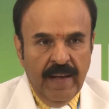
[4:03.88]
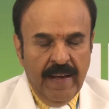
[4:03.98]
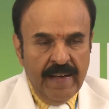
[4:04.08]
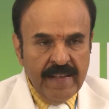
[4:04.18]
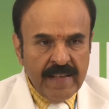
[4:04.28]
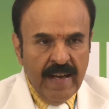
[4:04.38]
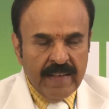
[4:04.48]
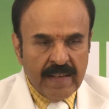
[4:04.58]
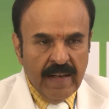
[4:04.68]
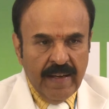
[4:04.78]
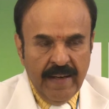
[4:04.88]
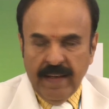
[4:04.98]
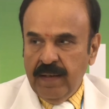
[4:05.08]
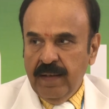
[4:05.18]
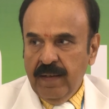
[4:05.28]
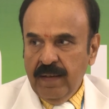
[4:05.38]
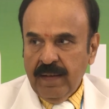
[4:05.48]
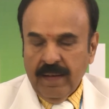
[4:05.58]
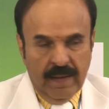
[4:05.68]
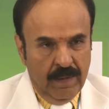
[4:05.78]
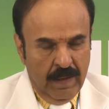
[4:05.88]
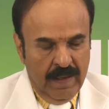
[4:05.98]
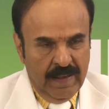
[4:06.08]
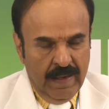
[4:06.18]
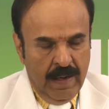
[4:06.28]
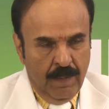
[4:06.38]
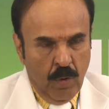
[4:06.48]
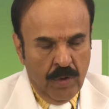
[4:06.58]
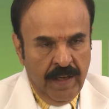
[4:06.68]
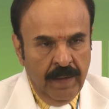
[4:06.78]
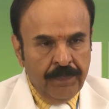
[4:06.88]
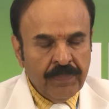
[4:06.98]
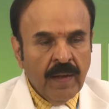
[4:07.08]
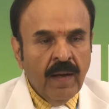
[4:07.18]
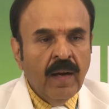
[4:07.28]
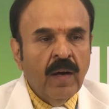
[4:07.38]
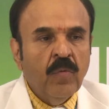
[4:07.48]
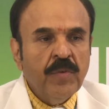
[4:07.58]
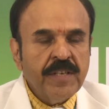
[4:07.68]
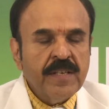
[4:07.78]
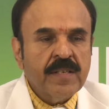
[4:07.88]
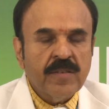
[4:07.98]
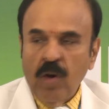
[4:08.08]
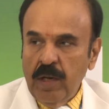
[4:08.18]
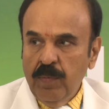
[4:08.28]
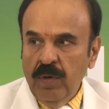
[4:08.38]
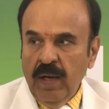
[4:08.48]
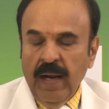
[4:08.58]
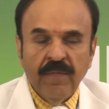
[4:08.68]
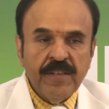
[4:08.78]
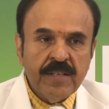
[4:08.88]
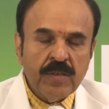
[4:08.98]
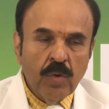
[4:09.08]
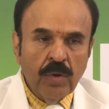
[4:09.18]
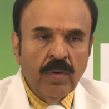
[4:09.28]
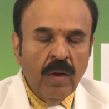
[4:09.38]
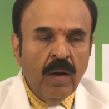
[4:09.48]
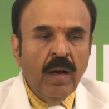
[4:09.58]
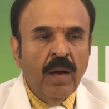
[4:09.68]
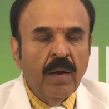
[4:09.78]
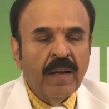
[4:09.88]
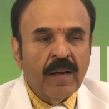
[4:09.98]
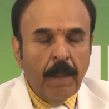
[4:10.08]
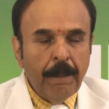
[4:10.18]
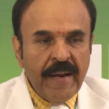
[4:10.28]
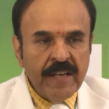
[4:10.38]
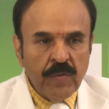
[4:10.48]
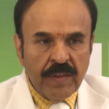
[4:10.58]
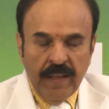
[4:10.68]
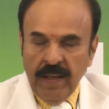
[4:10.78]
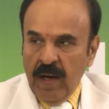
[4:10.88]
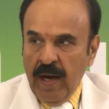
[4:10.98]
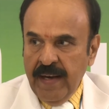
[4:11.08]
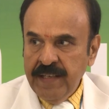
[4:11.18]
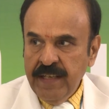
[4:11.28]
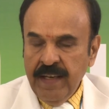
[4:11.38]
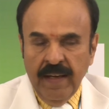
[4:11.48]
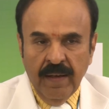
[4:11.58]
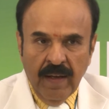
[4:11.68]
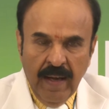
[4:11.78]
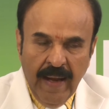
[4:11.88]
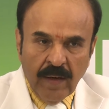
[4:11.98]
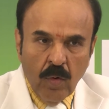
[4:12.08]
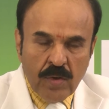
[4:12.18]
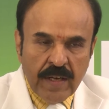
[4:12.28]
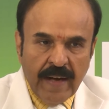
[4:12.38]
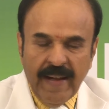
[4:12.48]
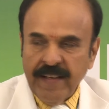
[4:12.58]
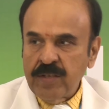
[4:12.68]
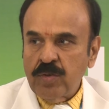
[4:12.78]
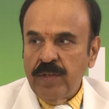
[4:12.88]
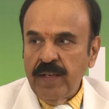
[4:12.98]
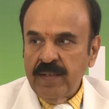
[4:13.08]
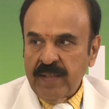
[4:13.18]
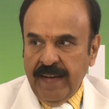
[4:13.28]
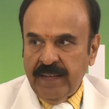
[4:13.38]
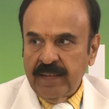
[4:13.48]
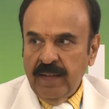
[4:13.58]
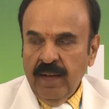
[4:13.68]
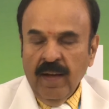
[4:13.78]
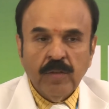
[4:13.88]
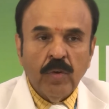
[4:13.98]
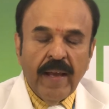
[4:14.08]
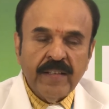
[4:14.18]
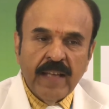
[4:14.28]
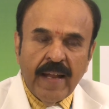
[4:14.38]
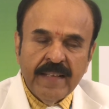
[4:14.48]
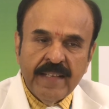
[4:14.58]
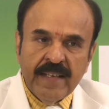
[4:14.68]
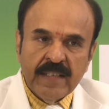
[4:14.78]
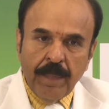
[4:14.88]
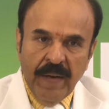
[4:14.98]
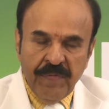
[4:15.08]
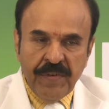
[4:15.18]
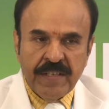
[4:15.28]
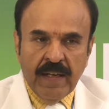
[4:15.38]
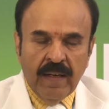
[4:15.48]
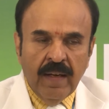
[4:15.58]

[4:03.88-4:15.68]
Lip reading: It is a truncated protein which is soluble and which is good, competes with the RAGE and goes and attaches to the sites. So sRAGE is a beneficial.